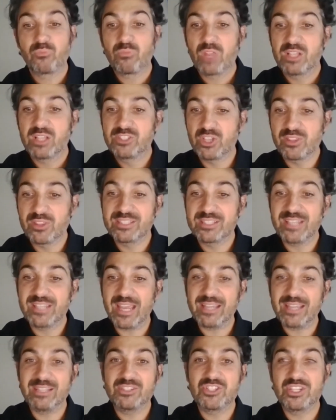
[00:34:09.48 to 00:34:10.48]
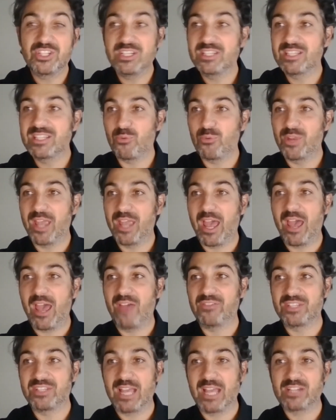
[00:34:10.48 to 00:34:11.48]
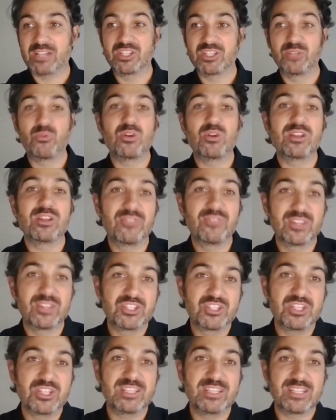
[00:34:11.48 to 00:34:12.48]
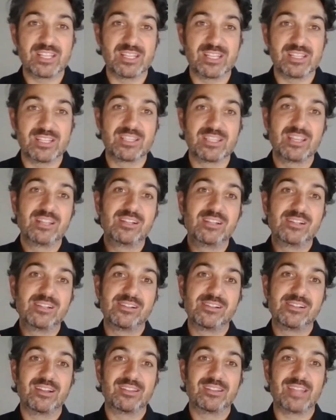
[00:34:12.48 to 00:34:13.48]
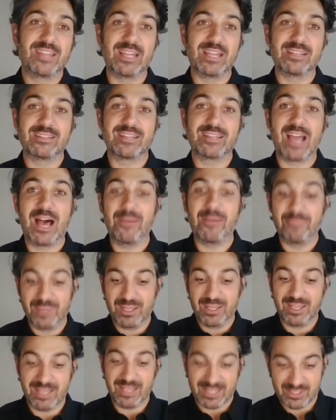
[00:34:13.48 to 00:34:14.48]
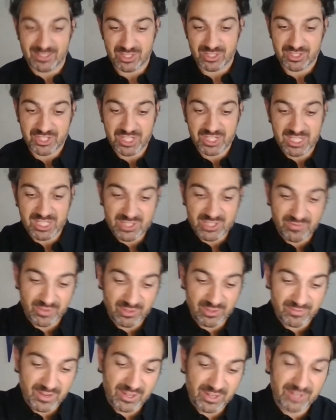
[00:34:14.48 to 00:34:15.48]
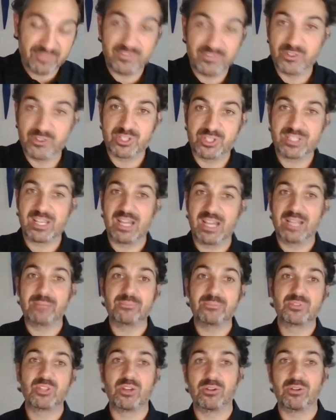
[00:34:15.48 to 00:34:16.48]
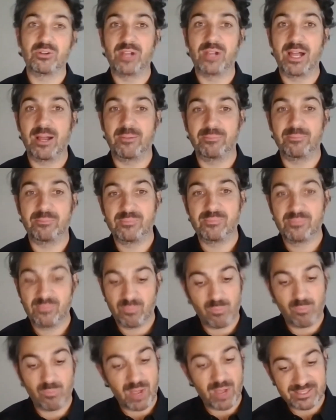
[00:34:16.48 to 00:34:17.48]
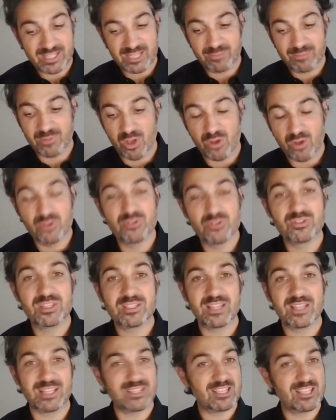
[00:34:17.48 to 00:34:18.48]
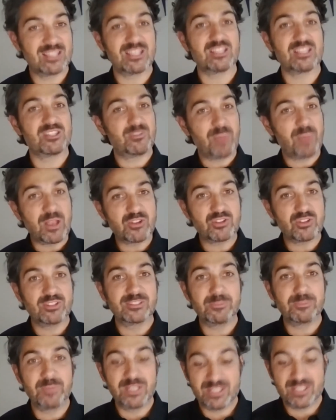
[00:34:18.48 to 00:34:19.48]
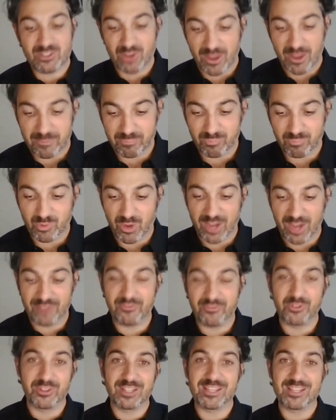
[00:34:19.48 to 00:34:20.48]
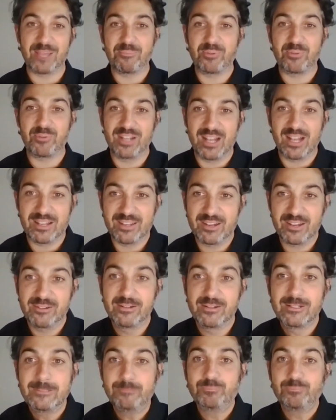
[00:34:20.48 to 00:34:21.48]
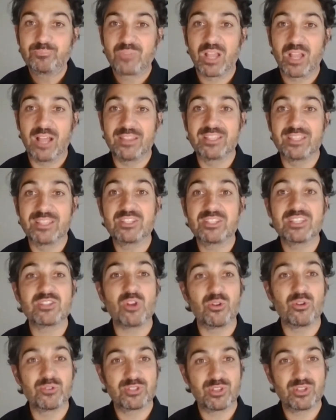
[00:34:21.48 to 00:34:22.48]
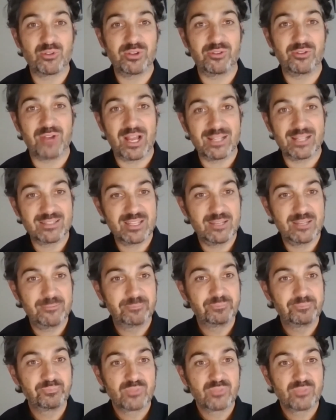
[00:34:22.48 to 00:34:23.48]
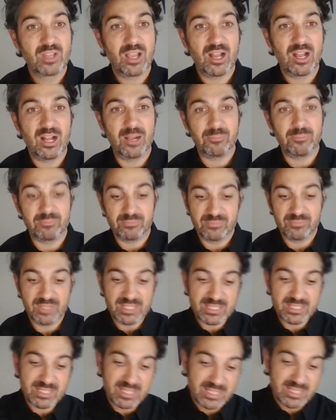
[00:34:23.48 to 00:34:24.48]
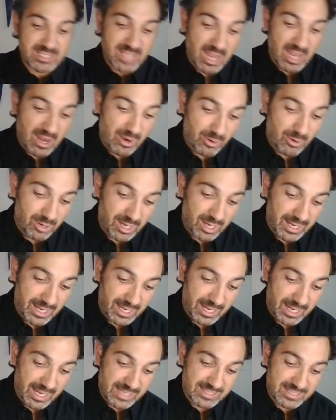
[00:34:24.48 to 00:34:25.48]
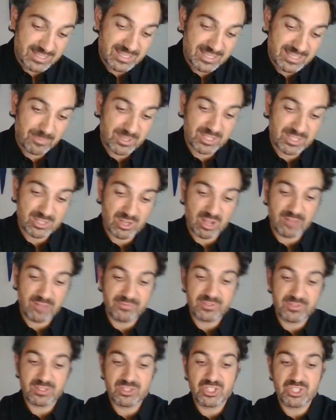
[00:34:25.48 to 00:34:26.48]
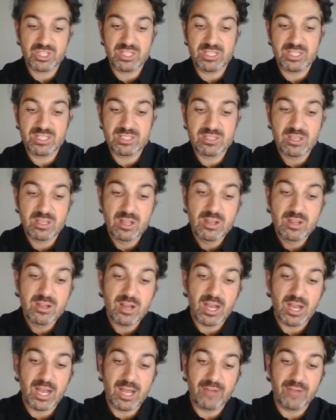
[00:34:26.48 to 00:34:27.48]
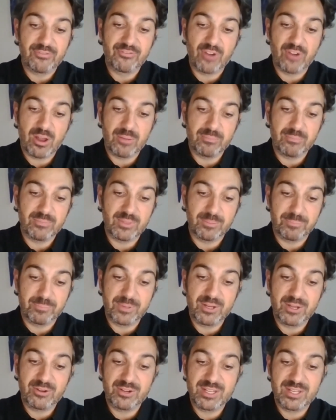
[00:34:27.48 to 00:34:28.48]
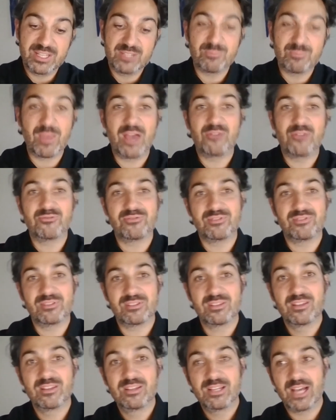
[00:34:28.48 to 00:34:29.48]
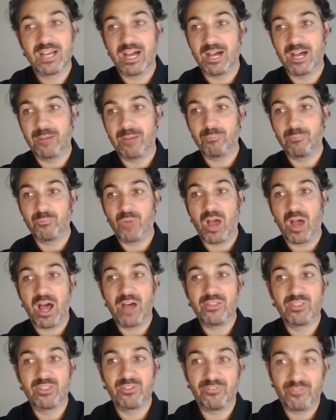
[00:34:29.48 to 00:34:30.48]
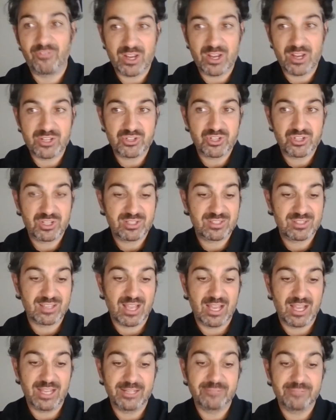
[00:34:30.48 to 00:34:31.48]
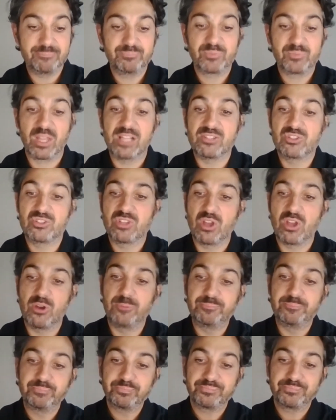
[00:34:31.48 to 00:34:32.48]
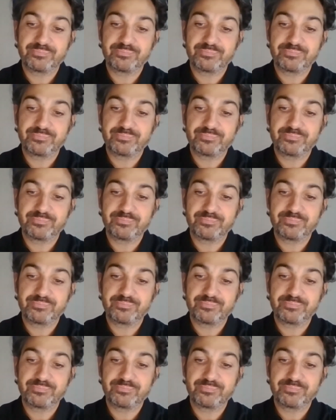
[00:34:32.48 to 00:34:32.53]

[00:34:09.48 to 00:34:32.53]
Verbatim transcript: so the second cheese that we have is actually one of the cheeses that got me into cheese for the very first time. So um, my team knows that this is special to me, so I'm grateful that they put it on there. Uh, this is Ossau-Iraty. Um, this is uh, a semi-soft cheese uh, from the Pyrenees Mountains um, on the French side. And so